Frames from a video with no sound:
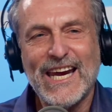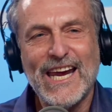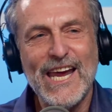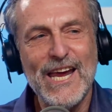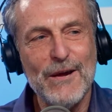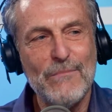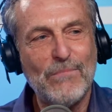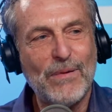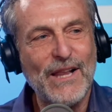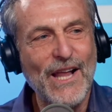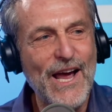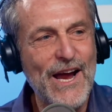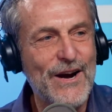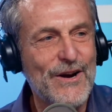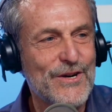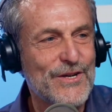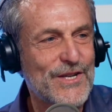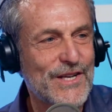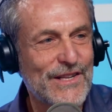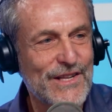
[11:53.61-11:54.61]
key
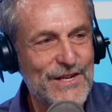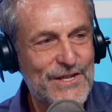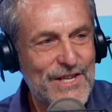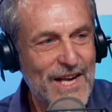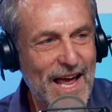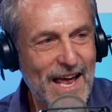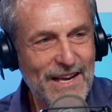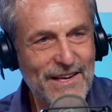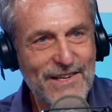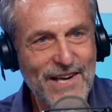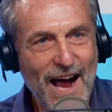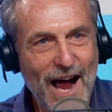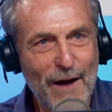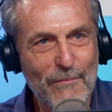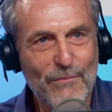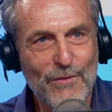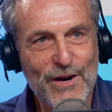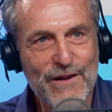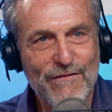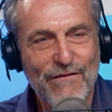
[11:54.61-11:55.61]
players in this
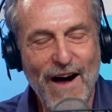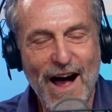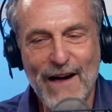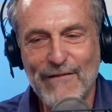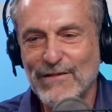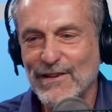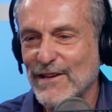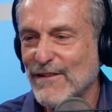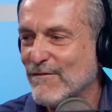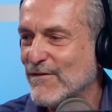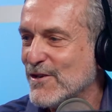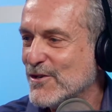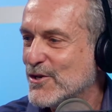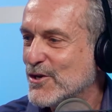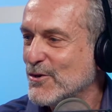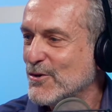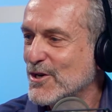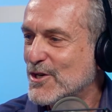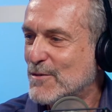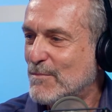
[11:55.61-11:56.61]
end-time revival of the
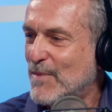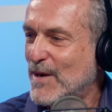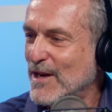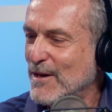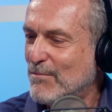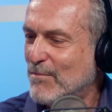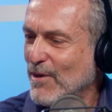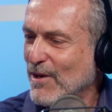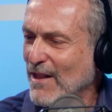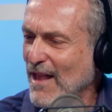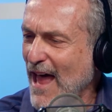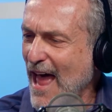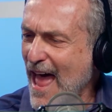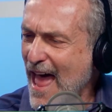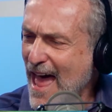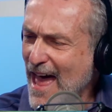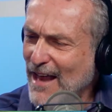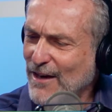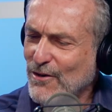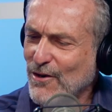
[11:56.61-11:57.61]
Jewish people
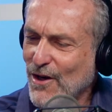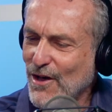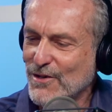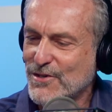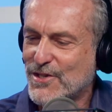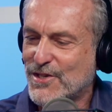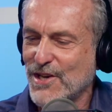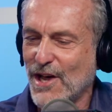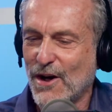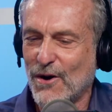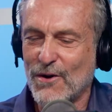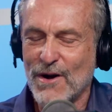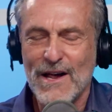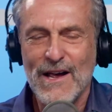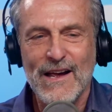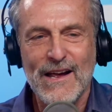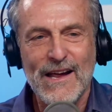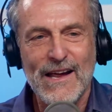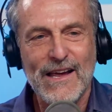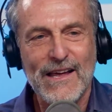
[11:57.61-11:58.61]
and also
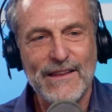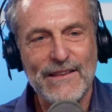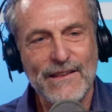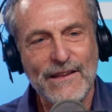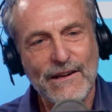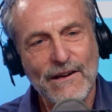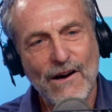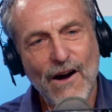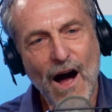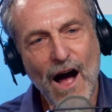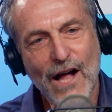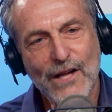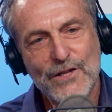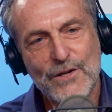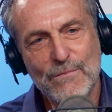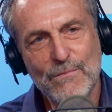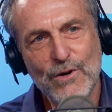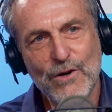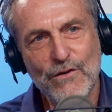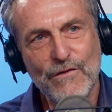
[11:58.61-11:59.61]
in
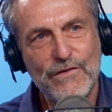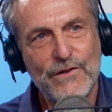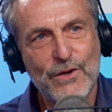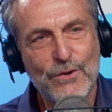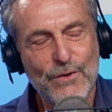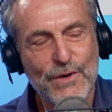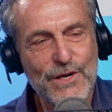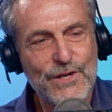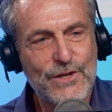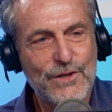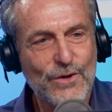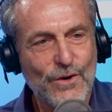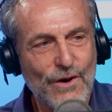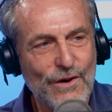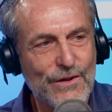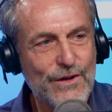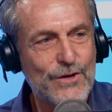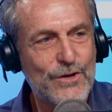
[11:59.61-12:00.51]
God's move to restore the